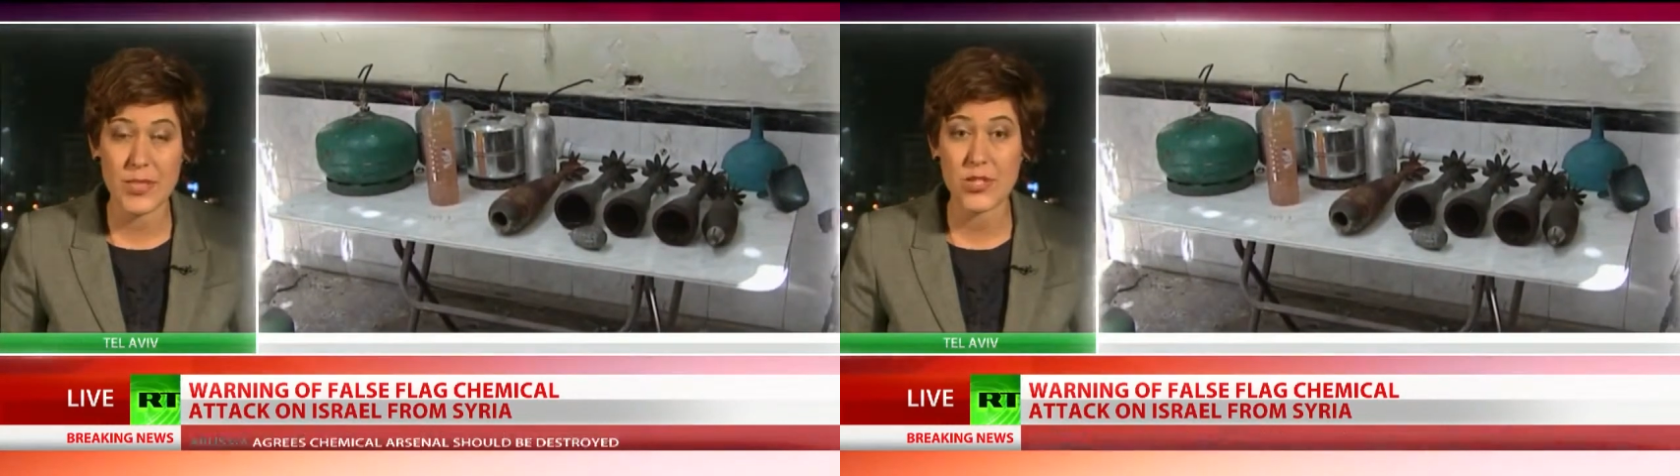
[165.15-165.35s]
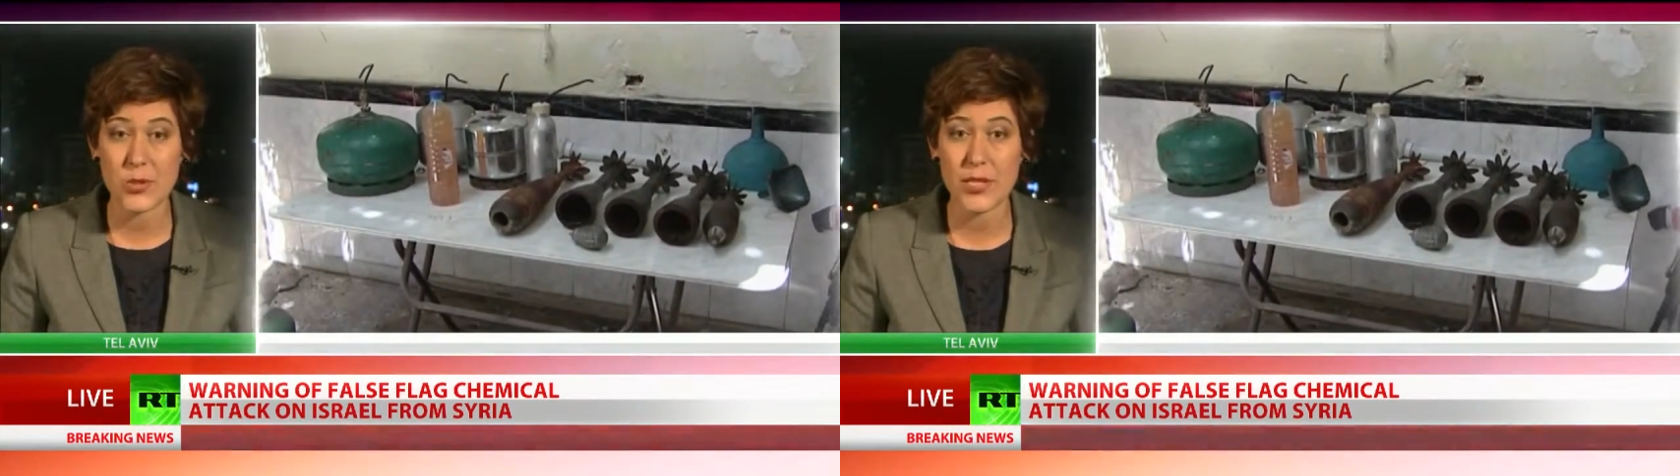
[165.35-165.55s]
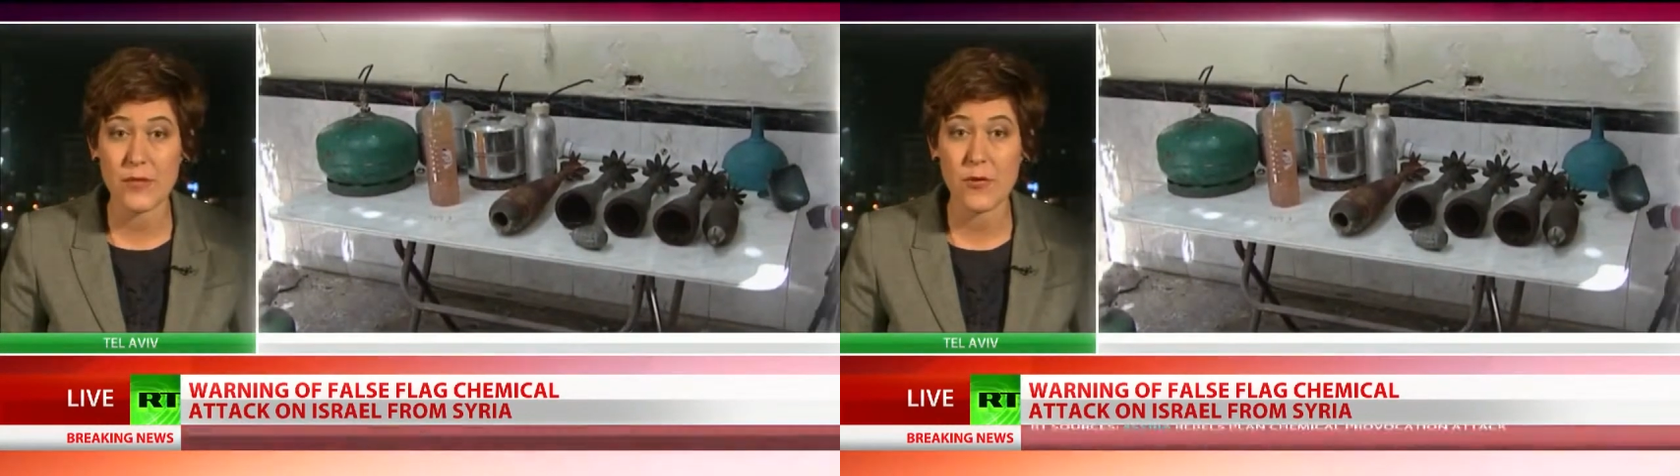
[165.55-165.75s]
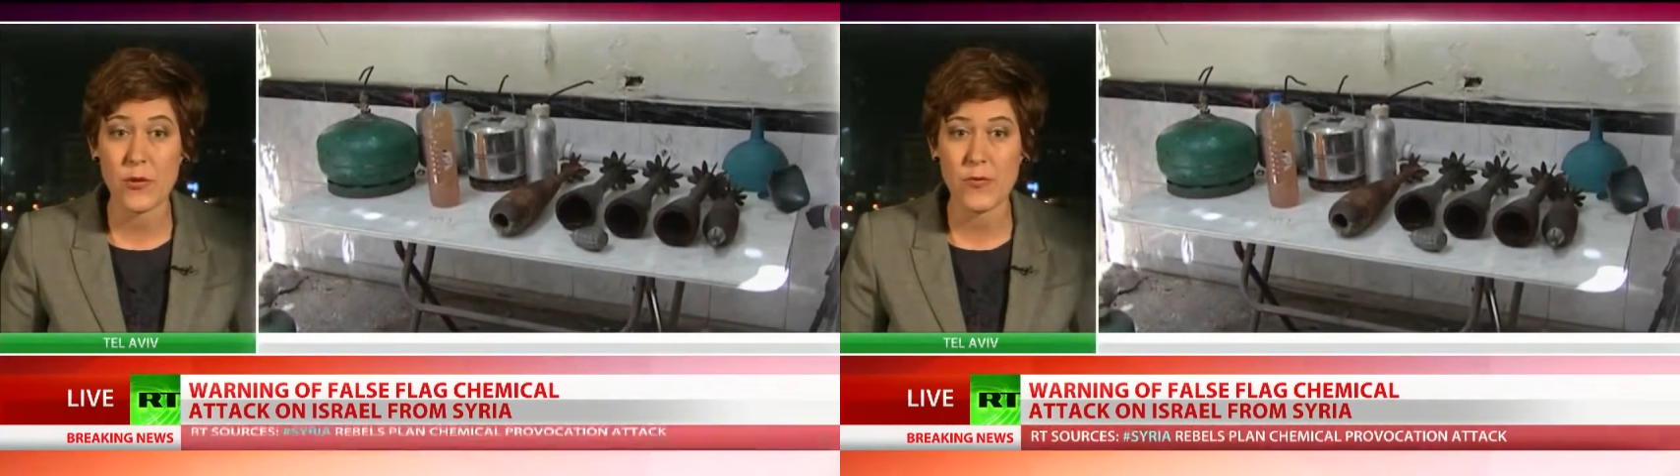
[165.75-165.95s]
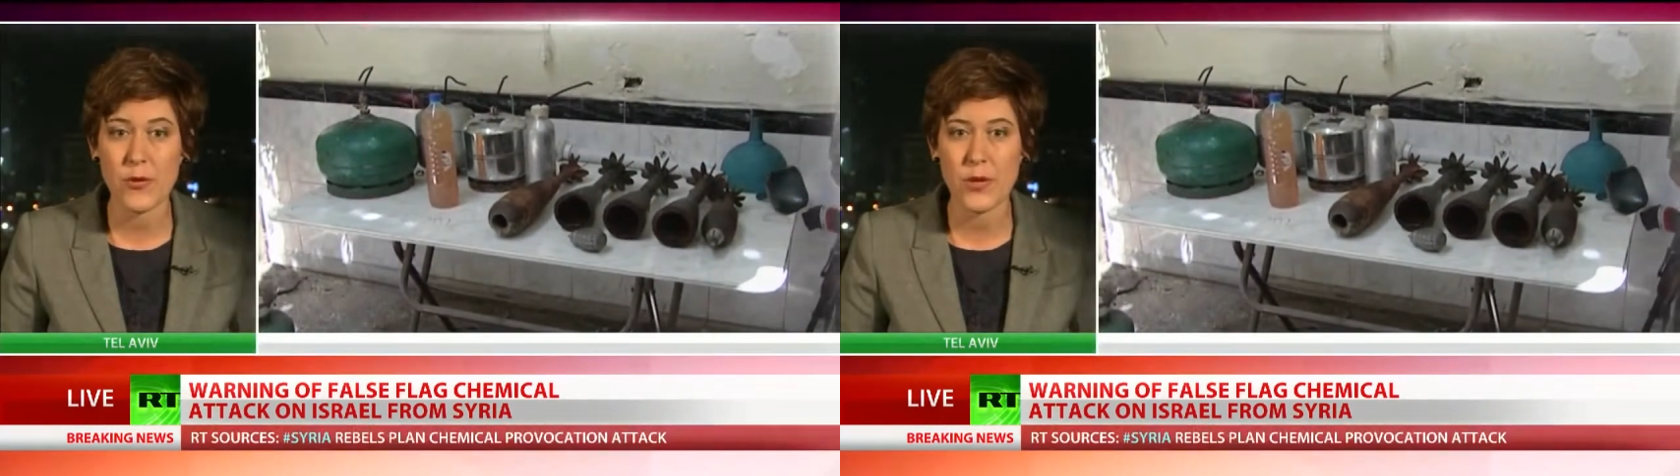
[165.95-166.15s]
been doing
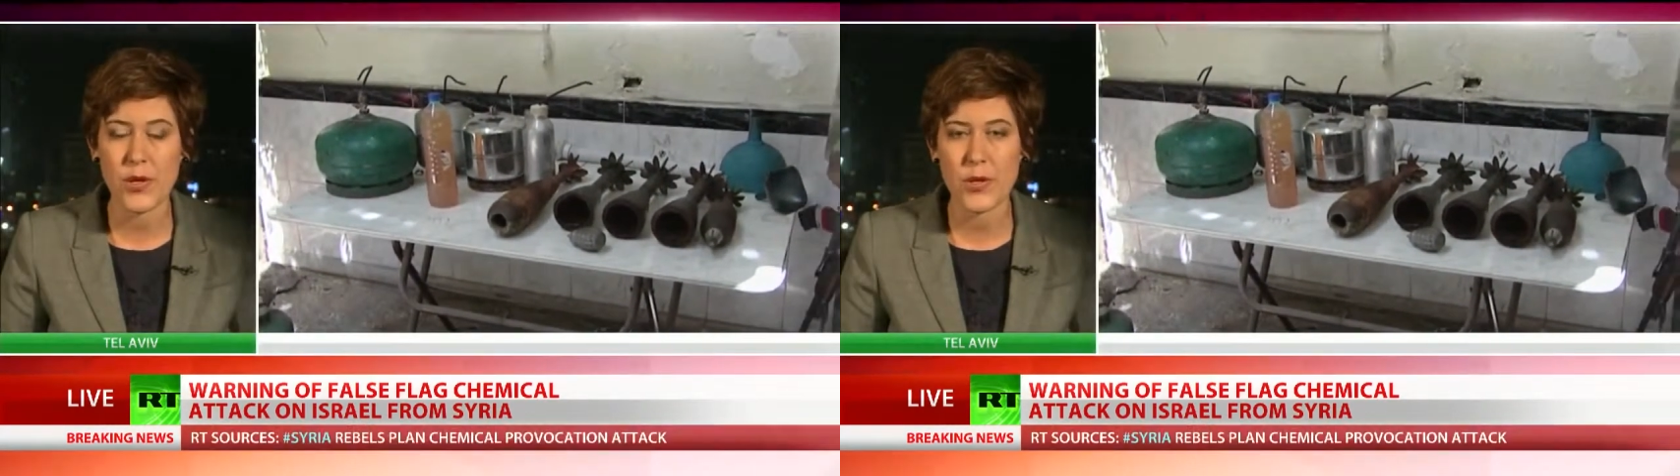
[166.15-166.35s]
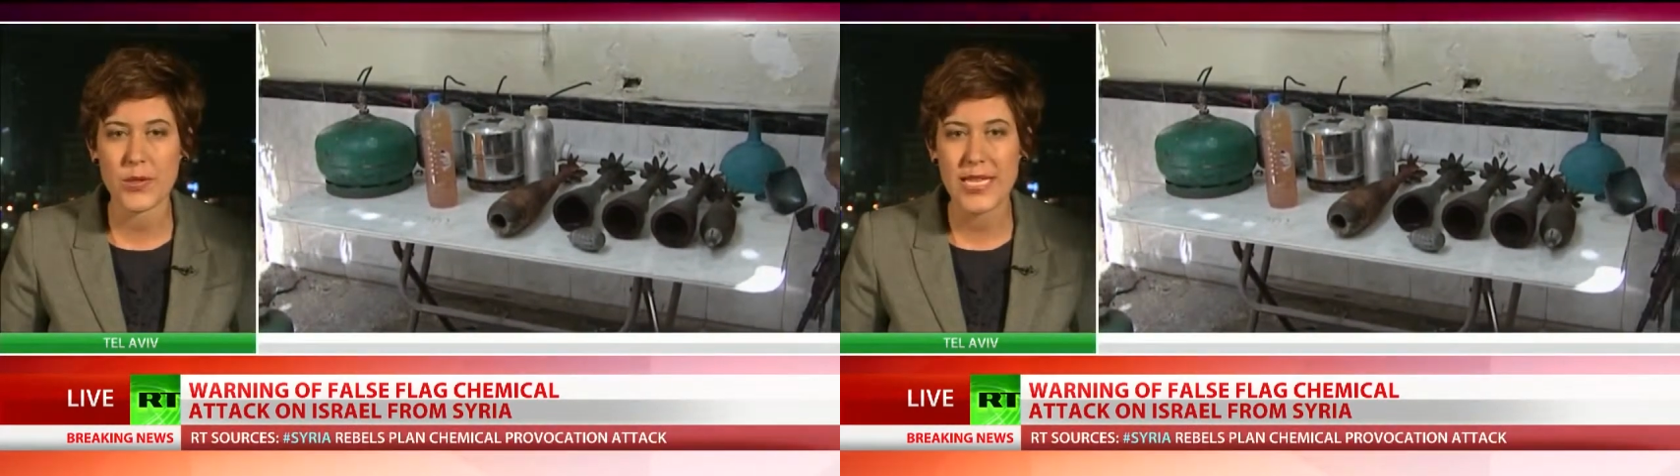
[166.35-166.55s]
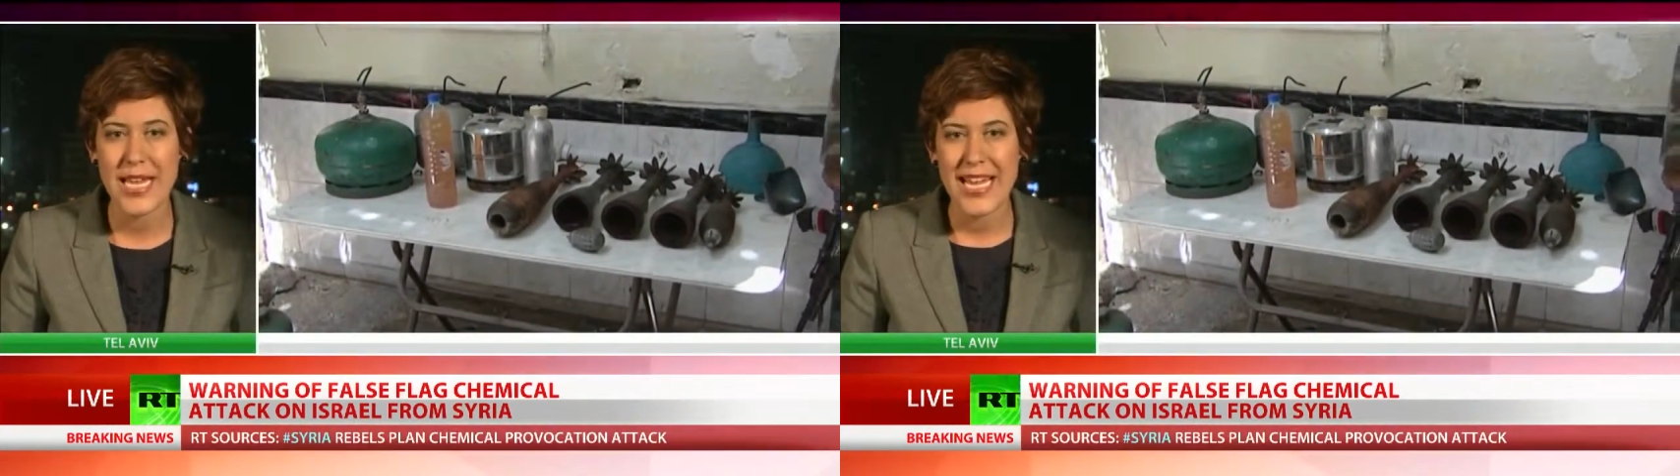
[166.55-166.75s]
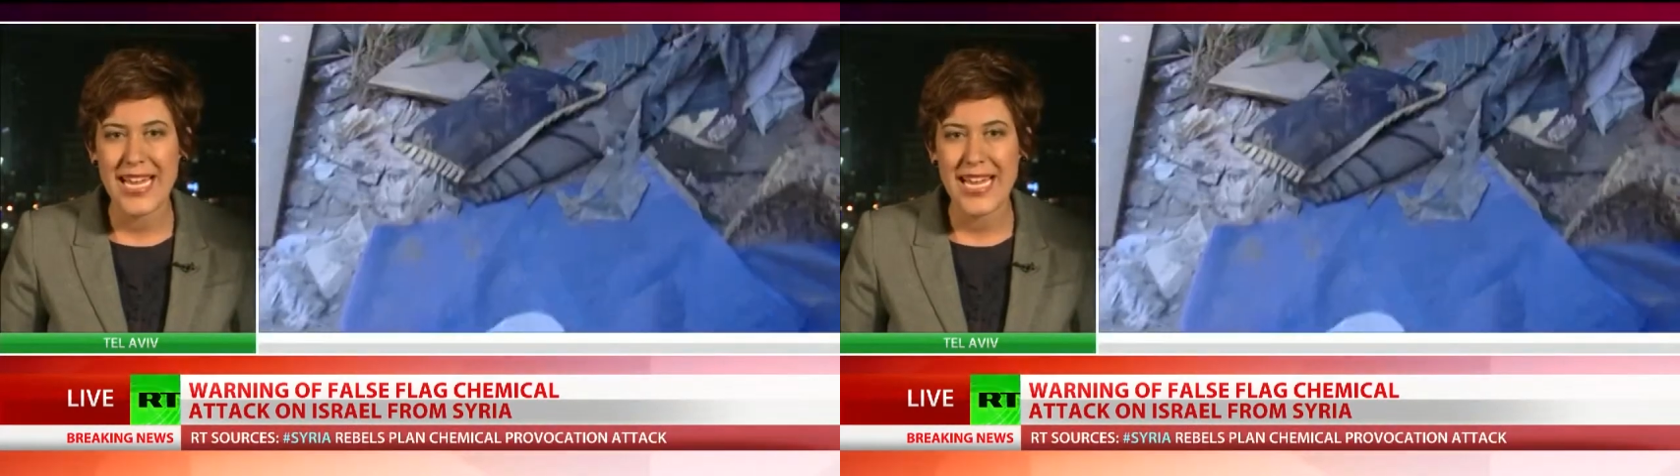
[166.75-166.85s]
for a few years.